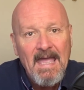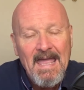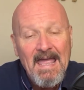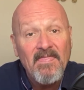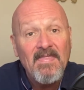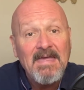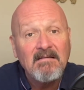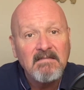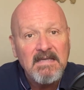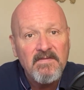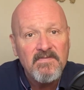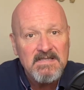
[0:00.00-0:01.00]
and they
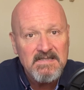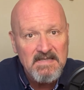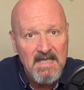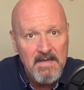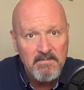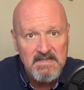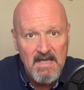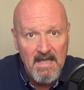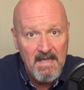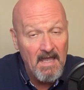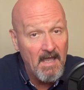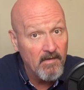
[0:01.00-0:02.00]
leave the same
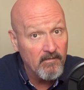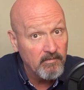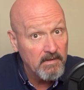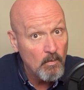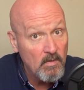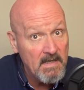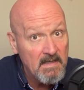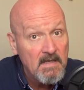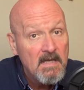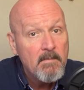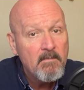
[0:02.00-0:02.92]
day every week,